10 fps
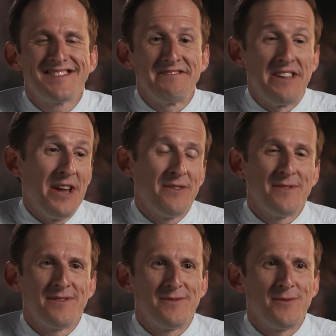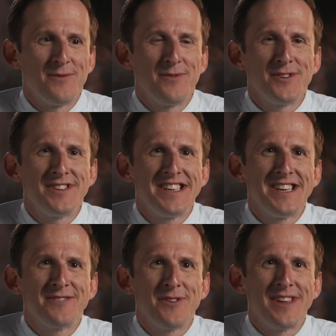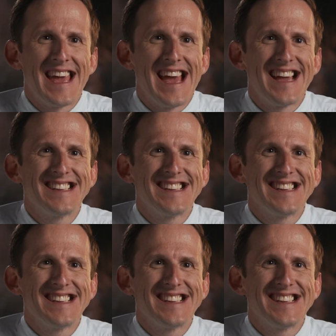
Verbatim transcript: Yeah, well, what you see is what you get.